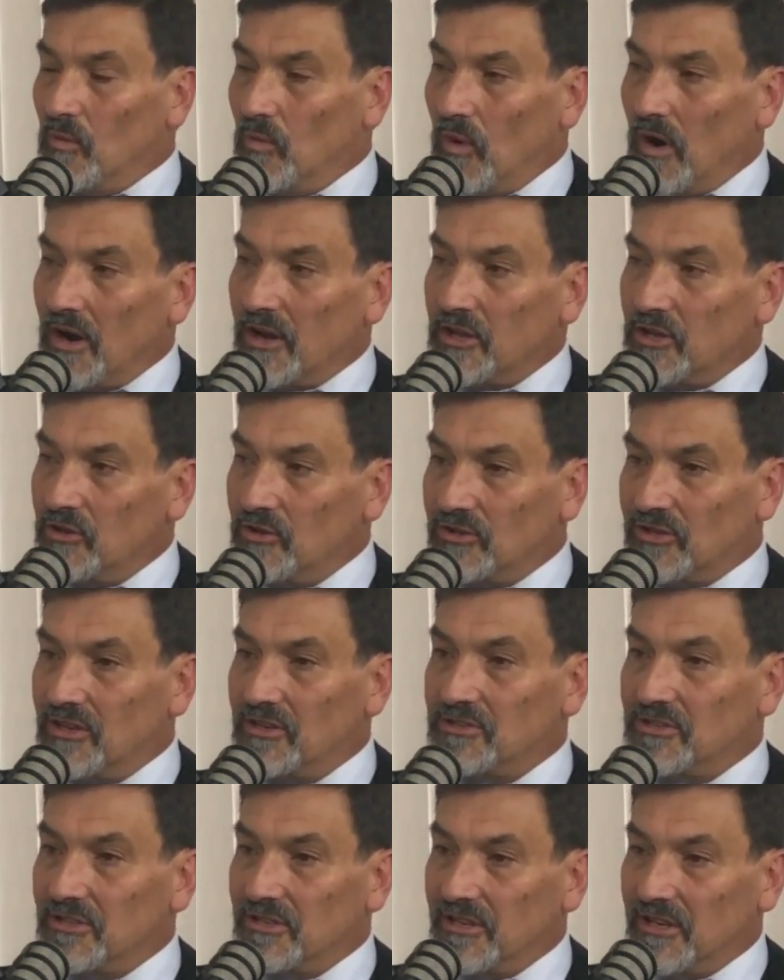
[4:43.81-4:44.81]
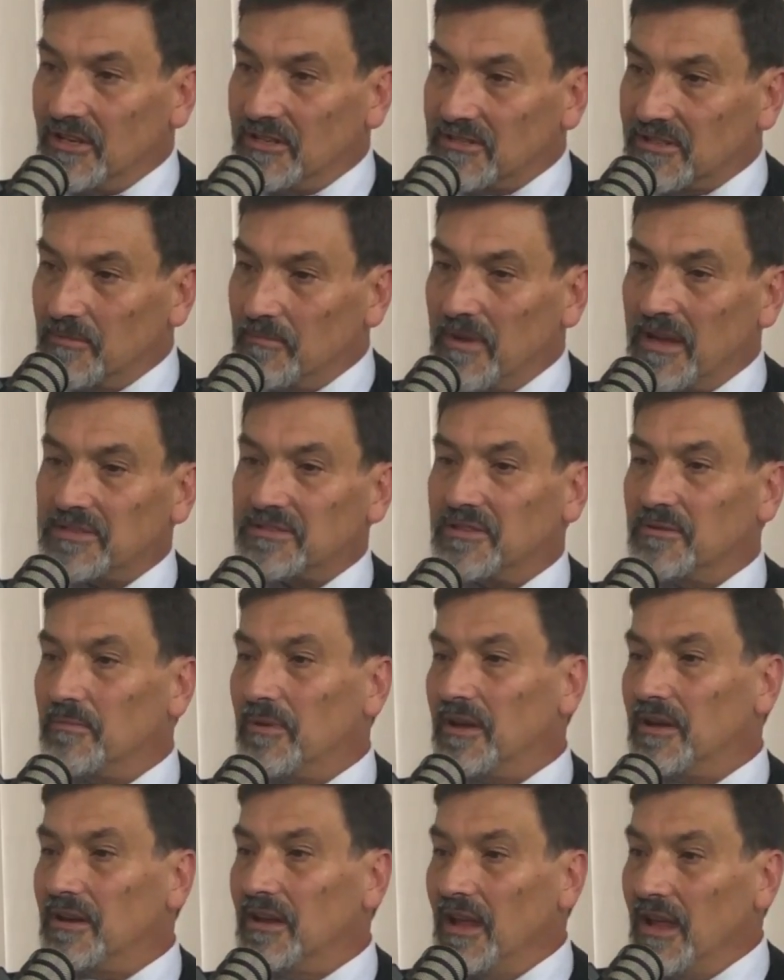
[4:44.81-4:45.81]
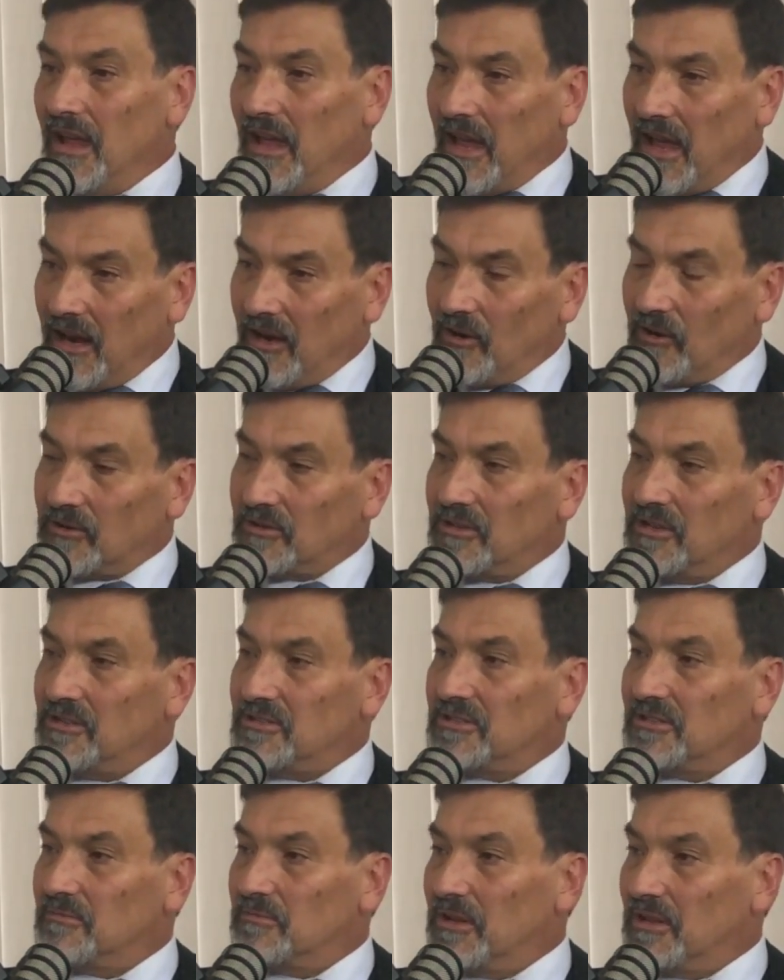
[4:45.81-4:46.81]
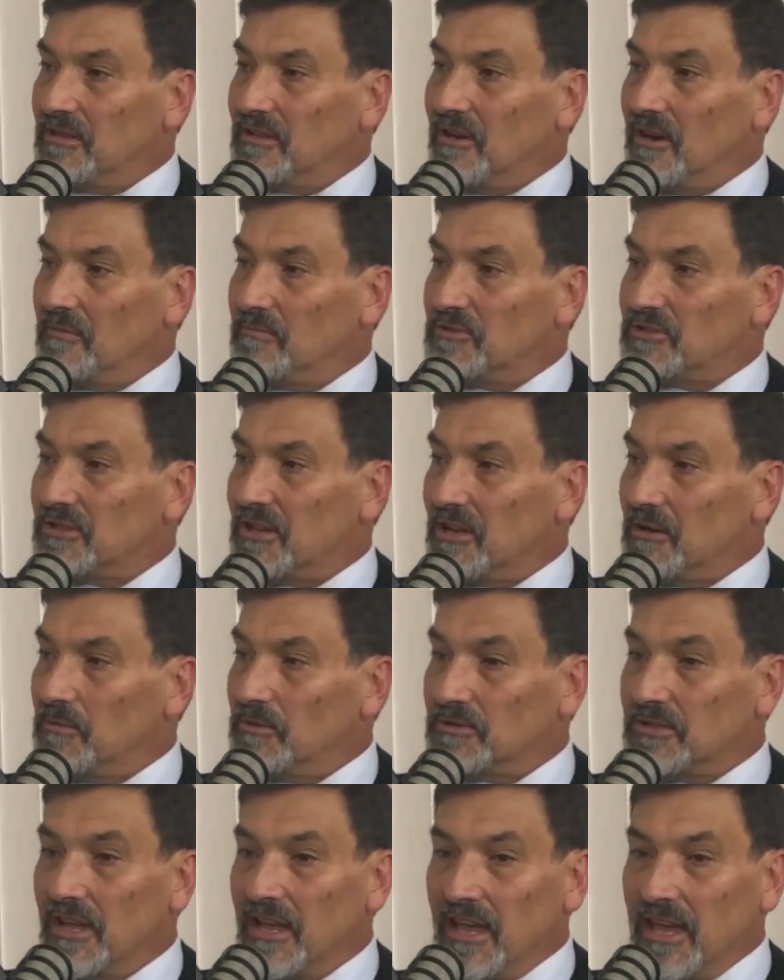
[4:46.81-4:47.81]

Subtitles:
Why are you teaching kids to masturbate and not teaching them their times tables?